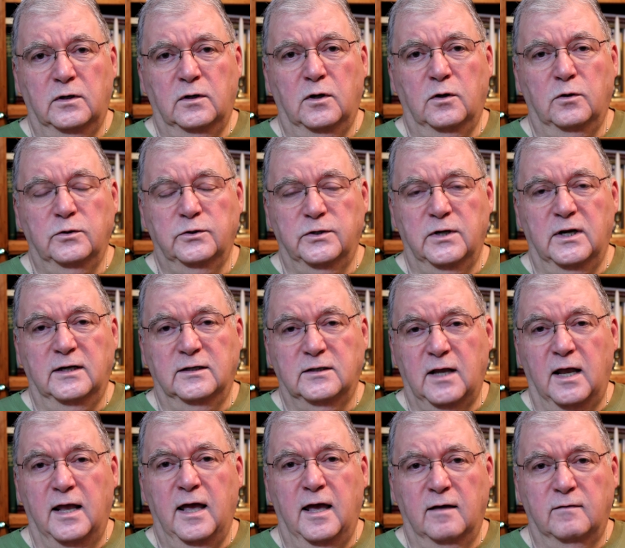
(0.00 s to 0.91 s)
the notion,
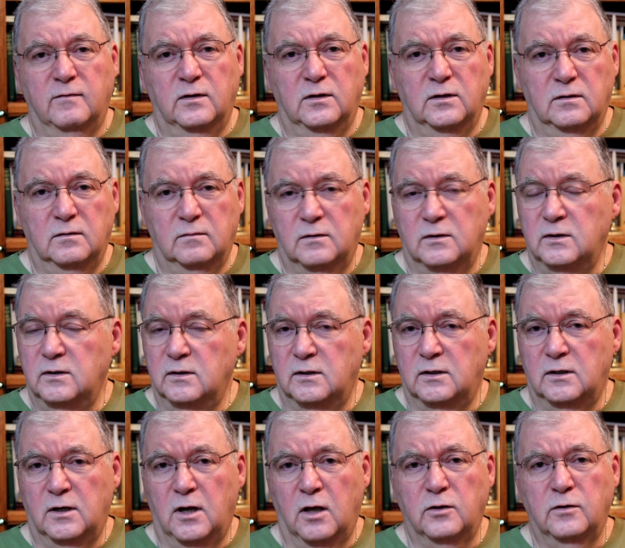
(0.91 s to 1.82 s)
as I have in,
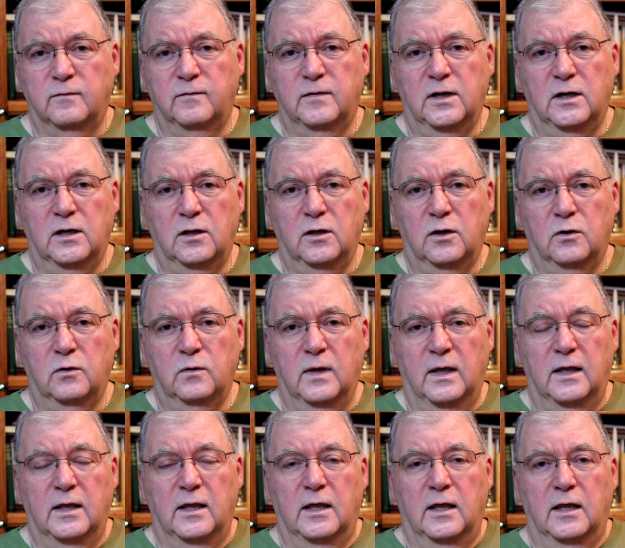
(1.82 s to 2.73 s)
in another video,
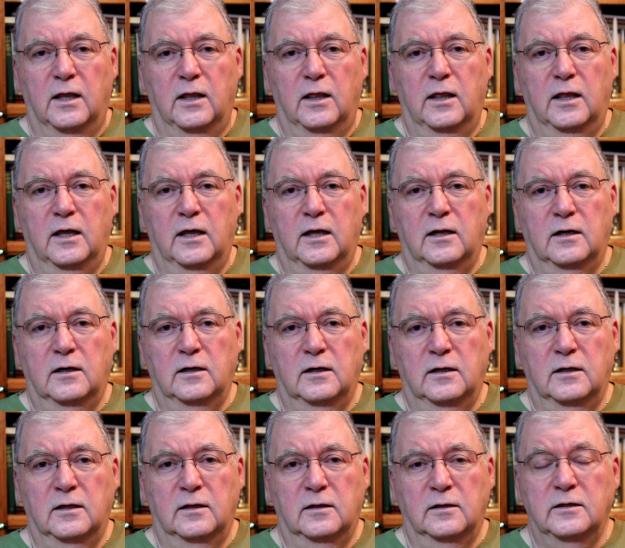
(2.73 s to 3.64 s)
that
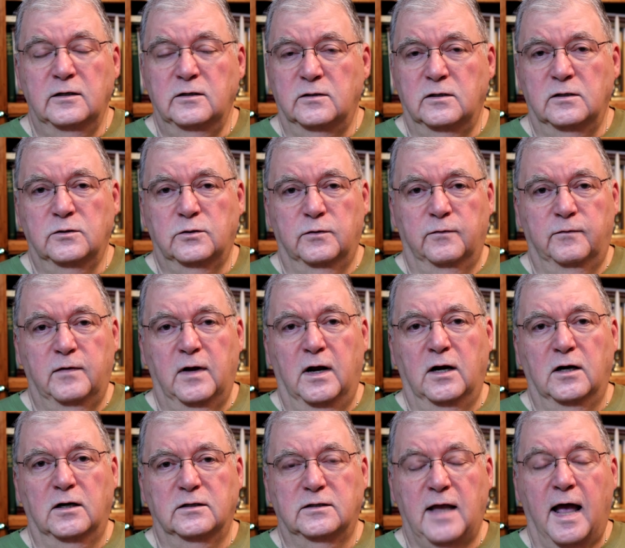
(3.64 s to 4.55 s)
at least
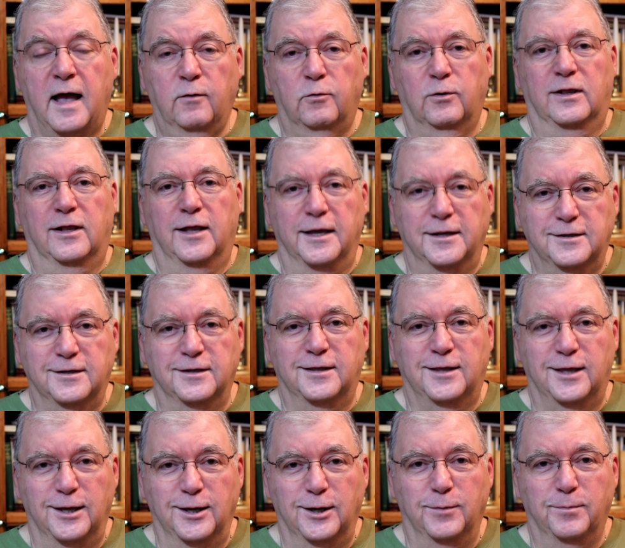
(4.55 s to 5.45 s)
insofar as I would like to
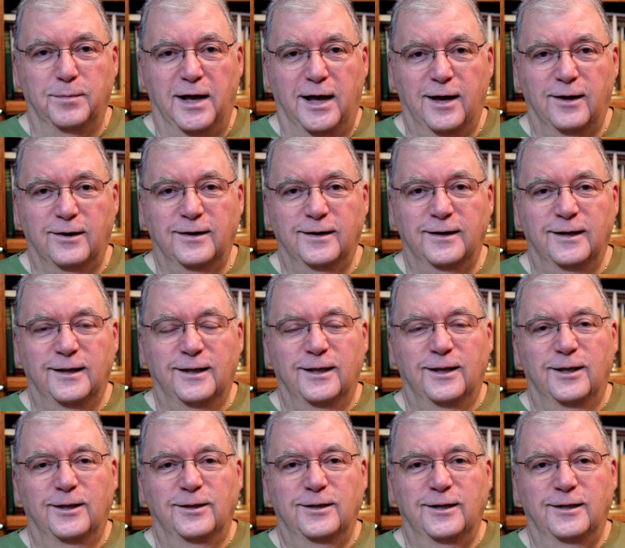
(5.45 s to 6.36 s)
think about it,
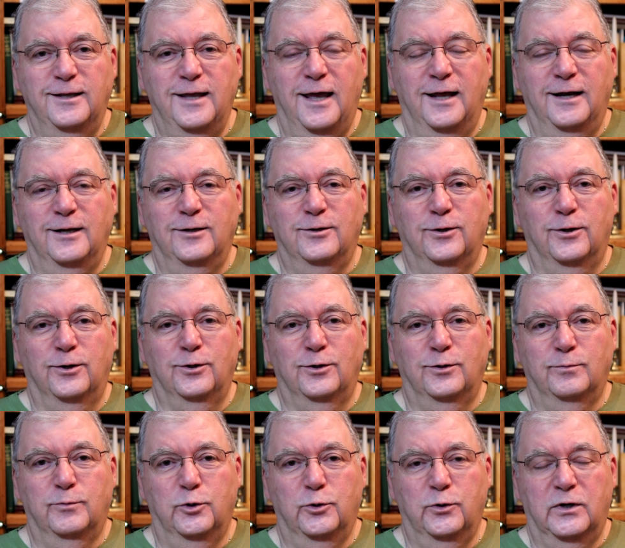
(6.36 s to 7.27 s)
that that
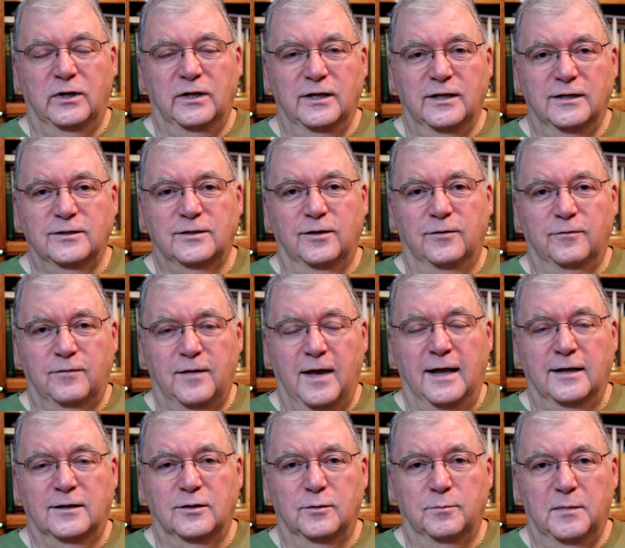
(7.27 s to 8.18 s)
eternal Buddha is in
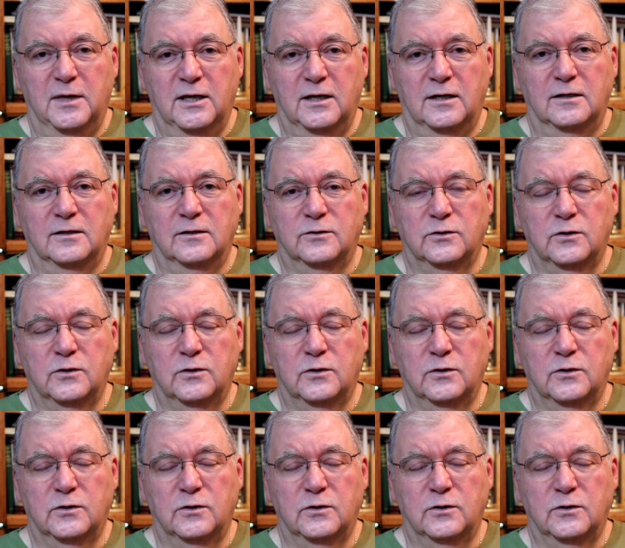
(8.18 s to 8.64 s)
fact Amida.